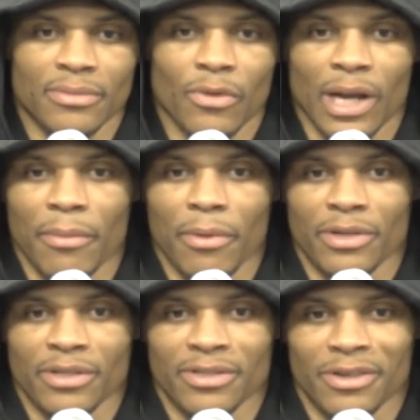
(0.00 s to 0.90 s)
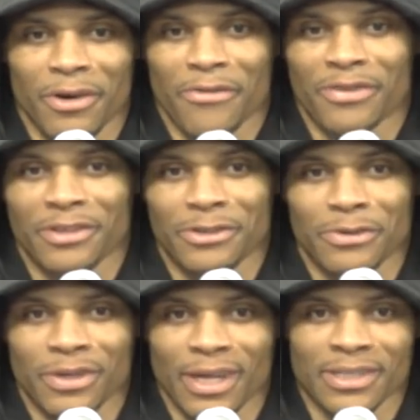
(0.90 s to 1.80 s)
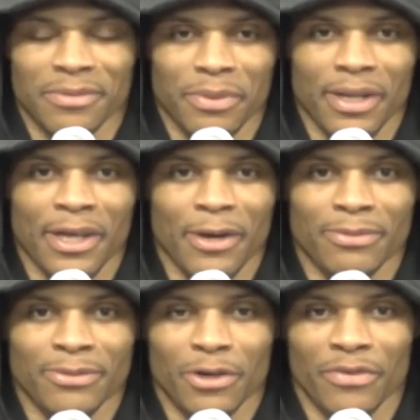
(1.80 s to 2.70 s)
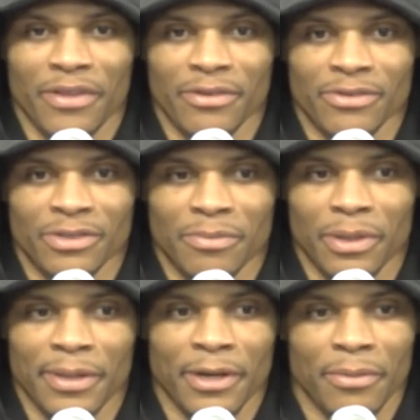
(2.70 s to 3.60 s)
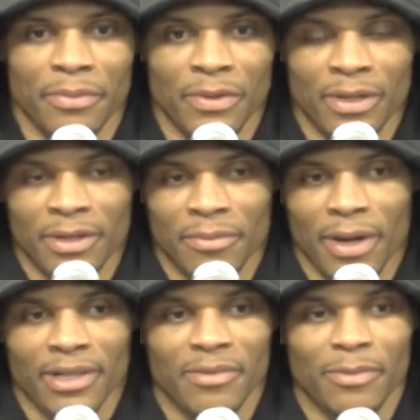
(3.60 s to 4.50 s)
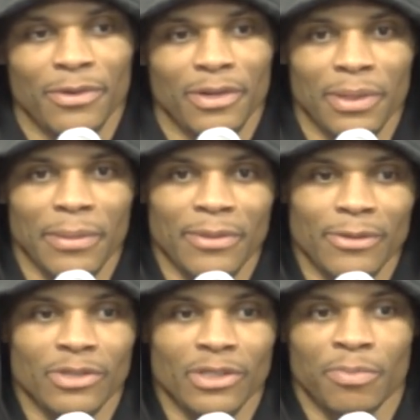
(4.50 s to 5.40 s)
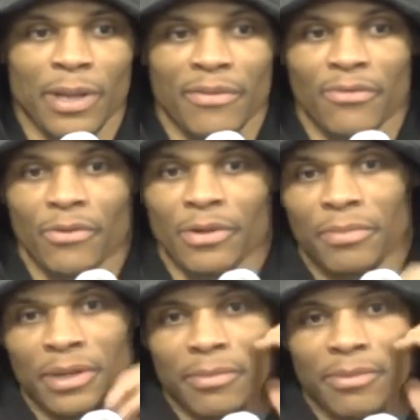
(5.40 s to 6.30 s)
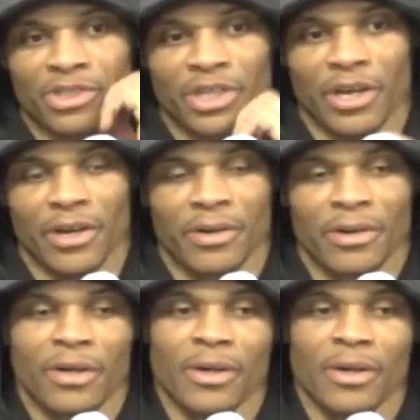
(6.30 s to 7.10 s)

what I'm on this earth to do, and that's to be able to help serve others, to be able to help my community, to be able to use this platform, to be able to share